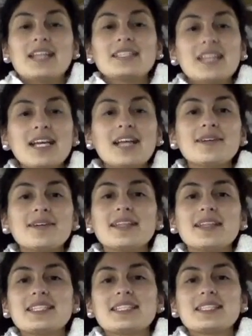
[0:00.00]
Take a look
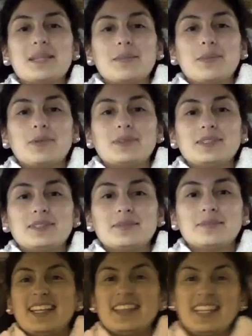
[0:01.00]
at these examples.
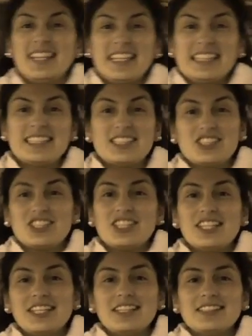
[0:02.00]
This
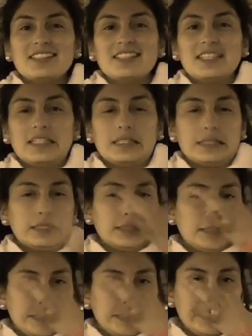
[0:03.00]
cheese is
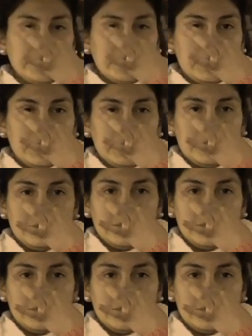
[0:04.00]
stinky.